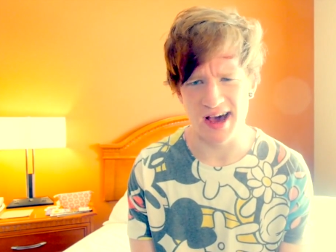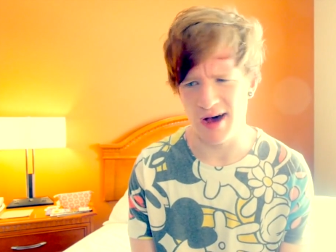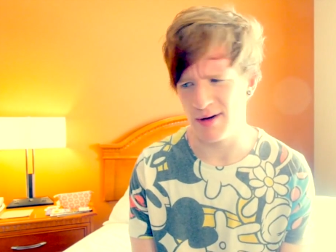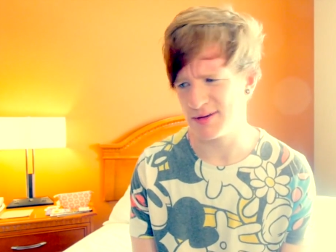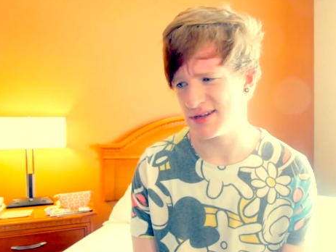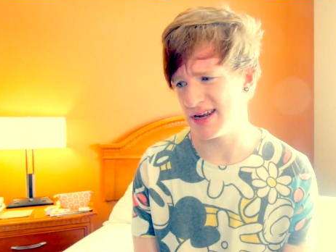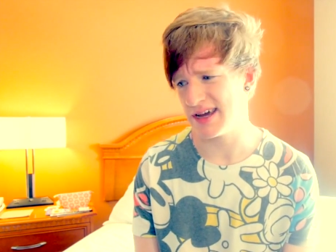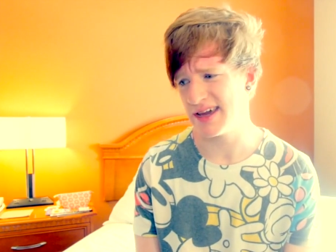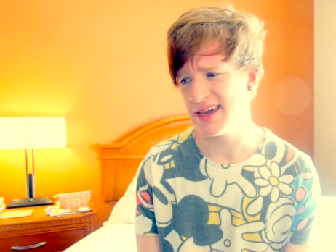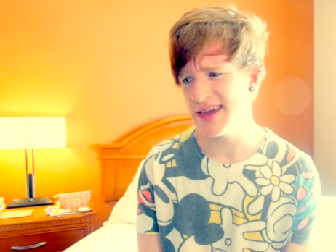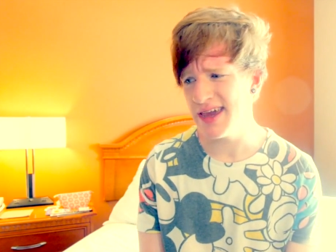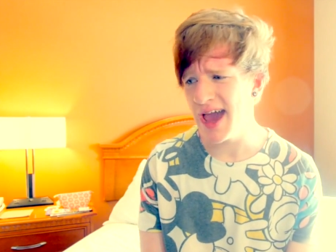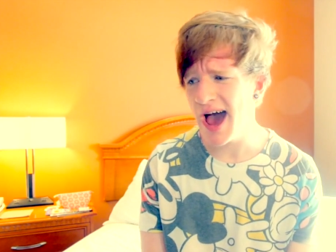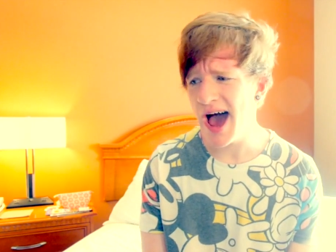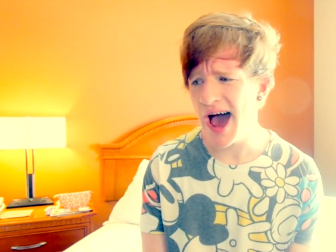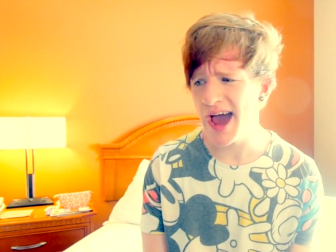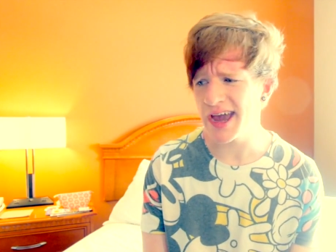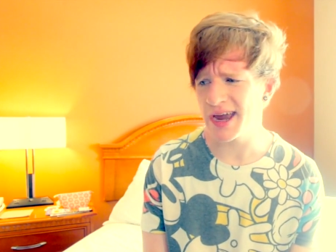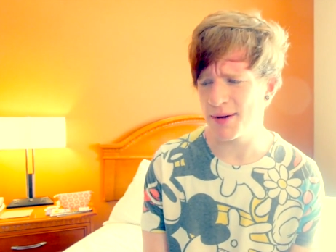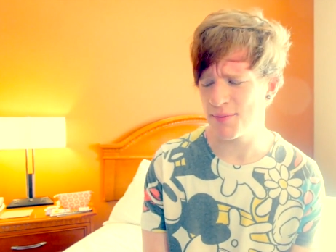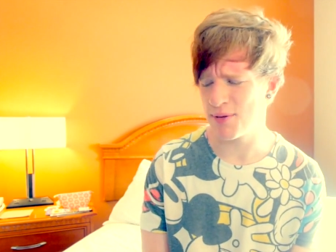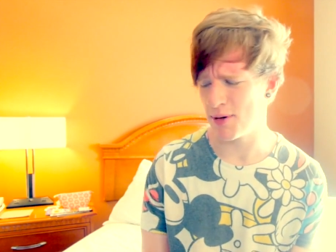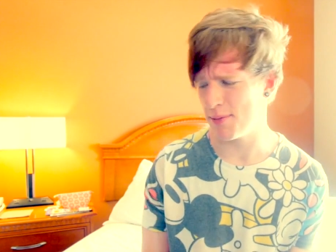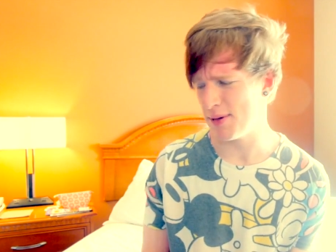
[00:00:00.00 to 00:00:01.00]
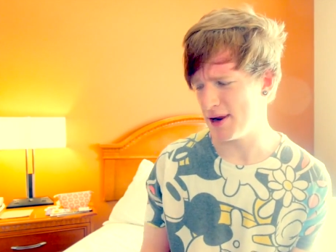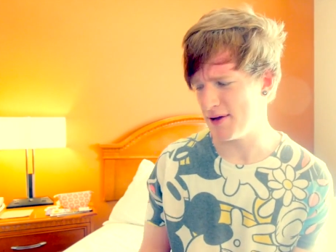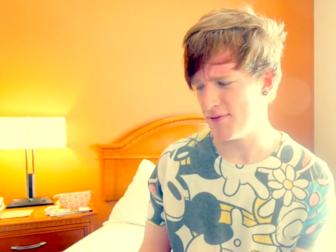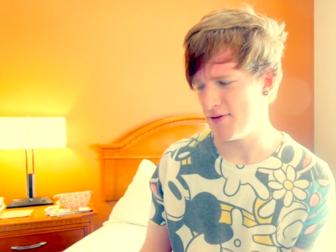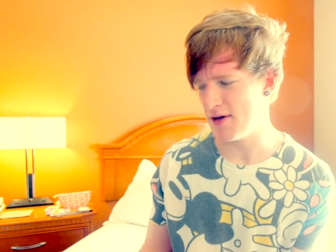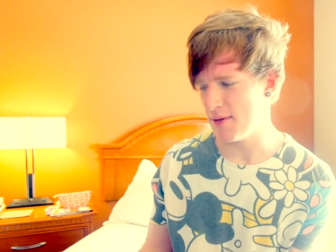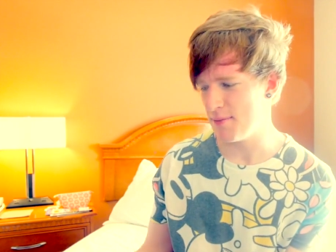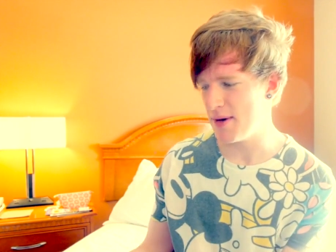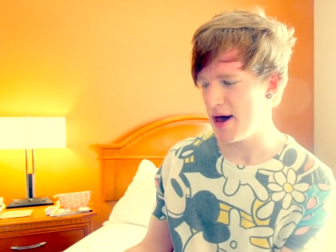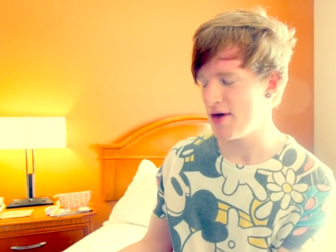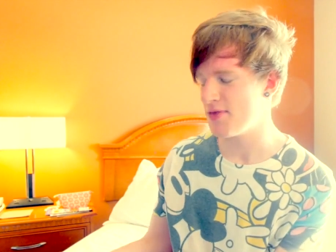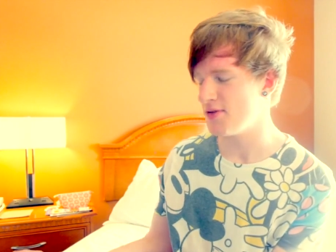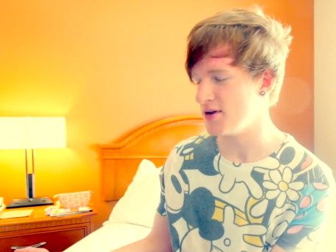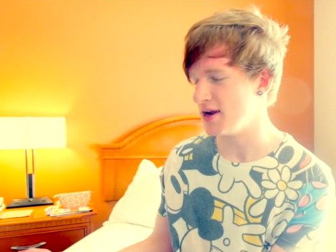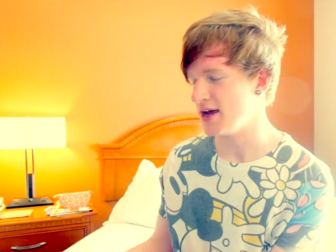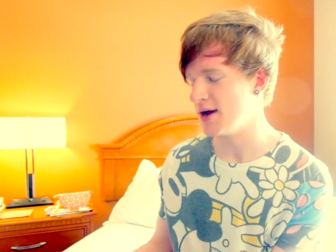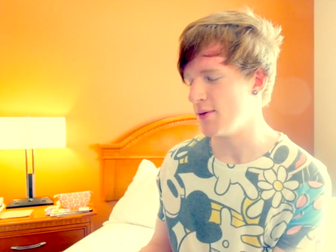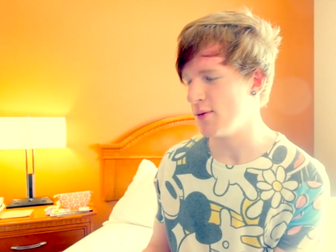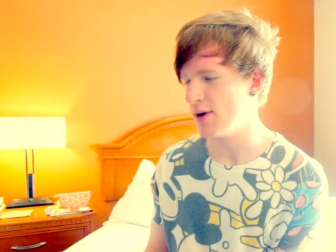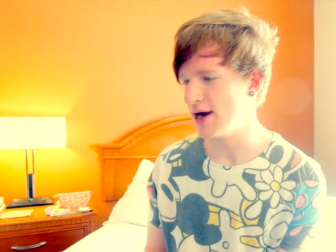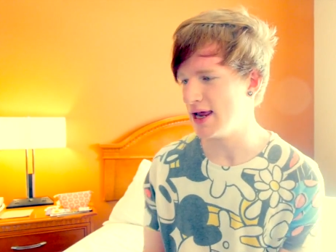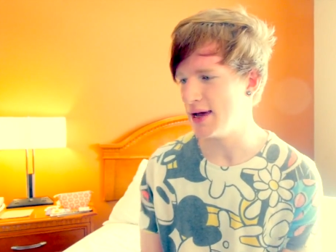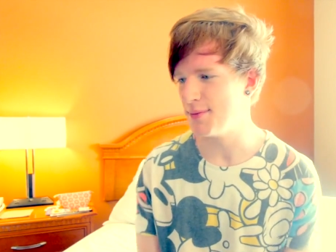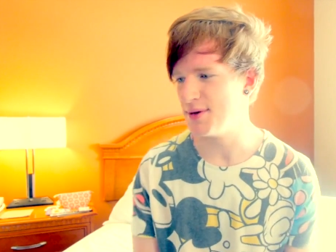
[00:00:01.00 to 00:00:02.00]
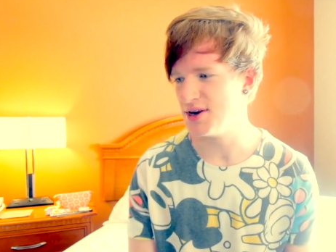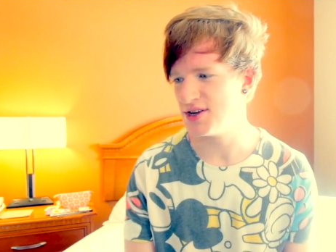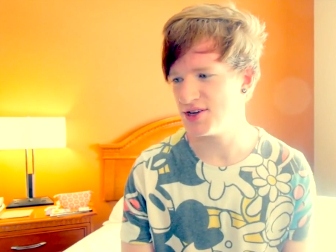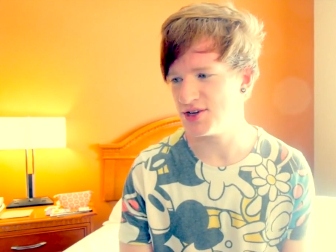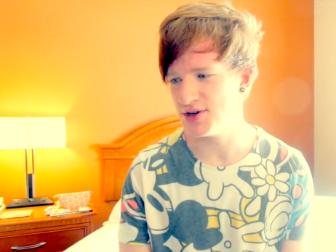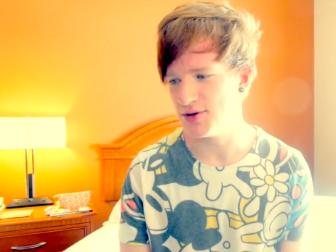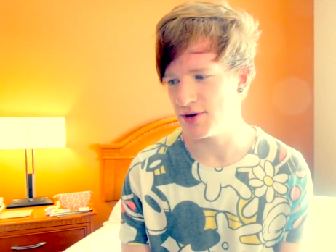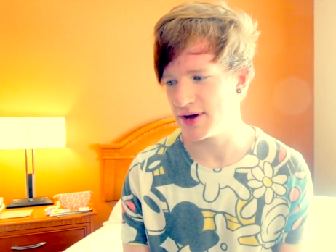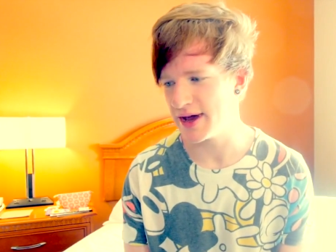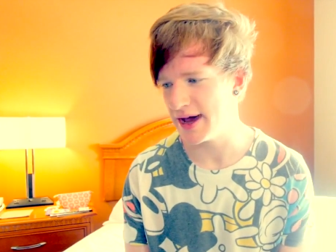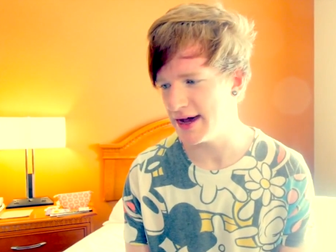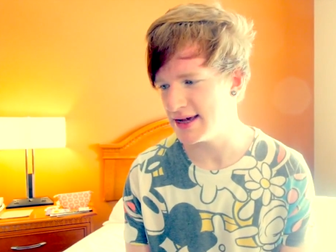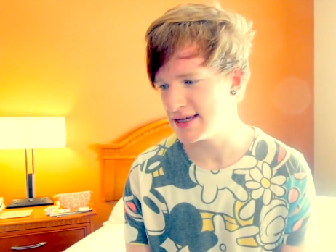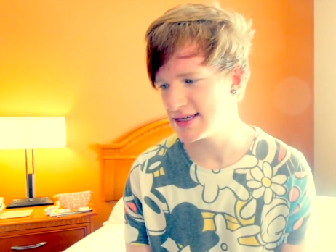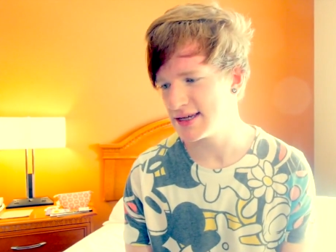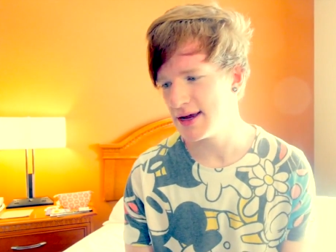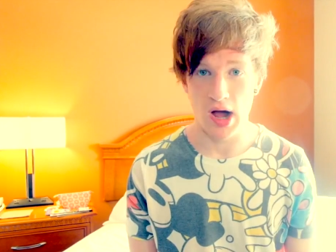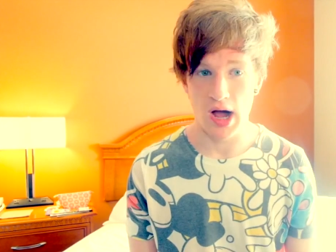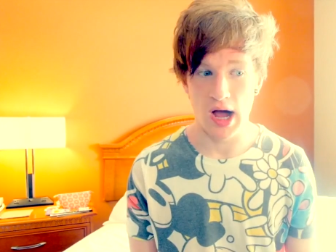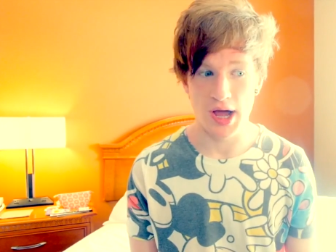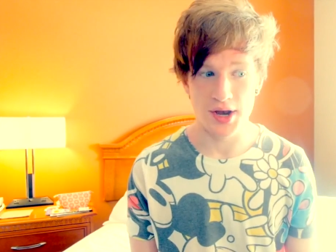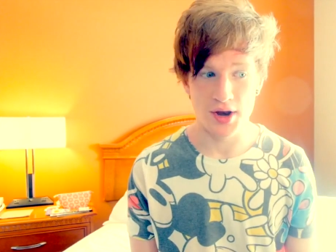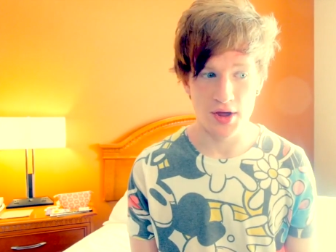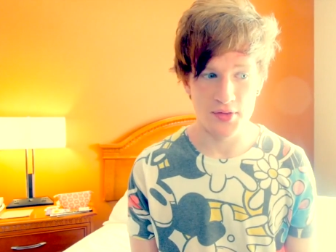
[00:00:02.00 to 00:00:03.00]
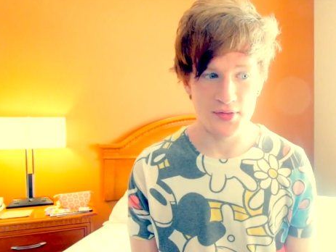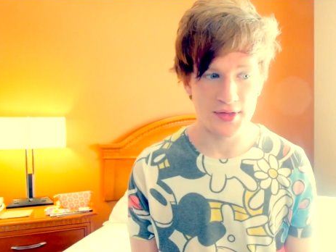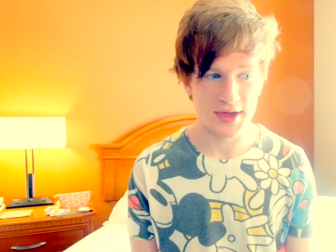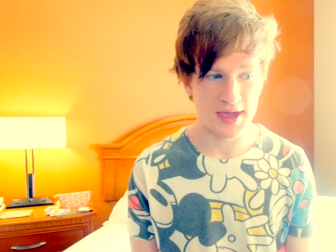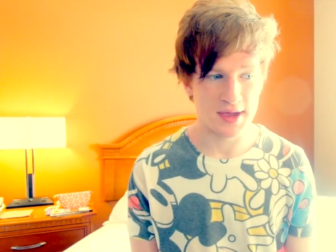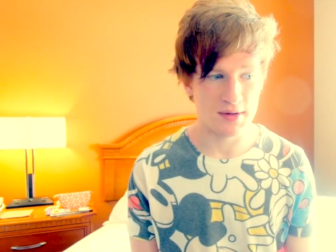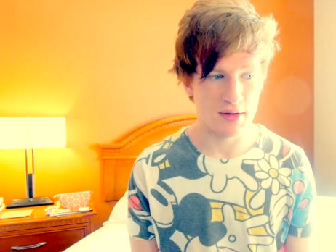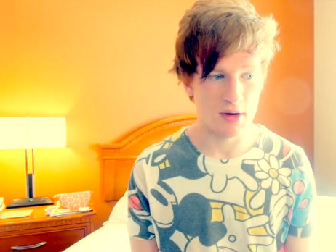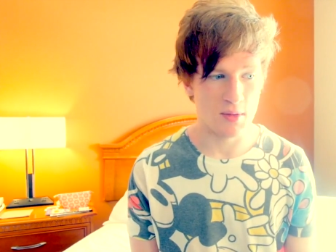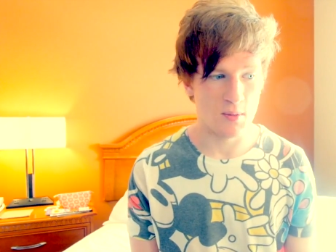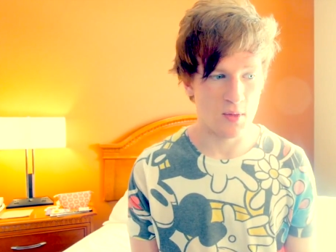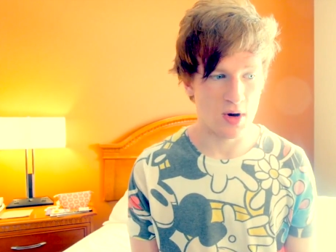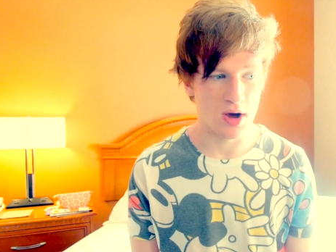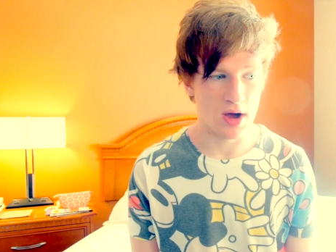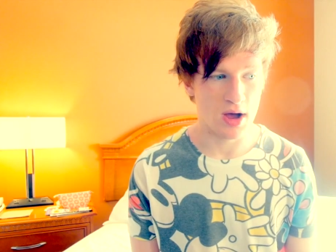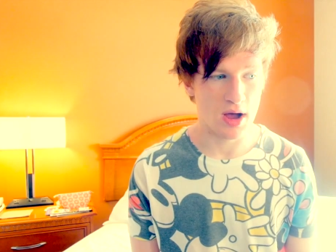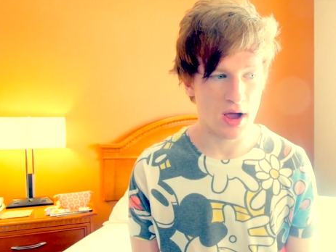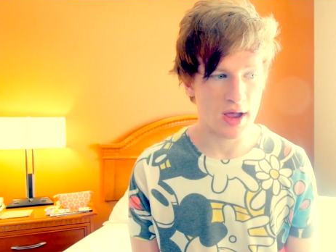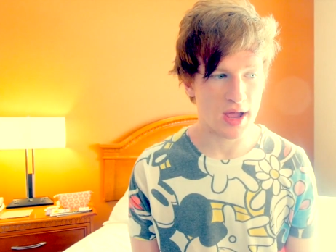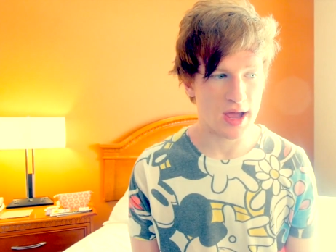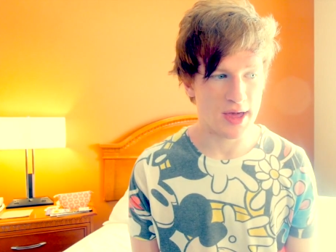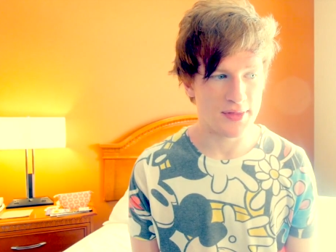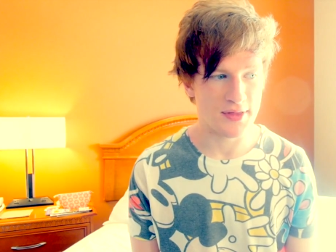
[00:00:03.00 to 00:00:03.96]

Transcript: I was like, yeah, I could probably fit Bethany and William in a suitcase, but I don't think it would work.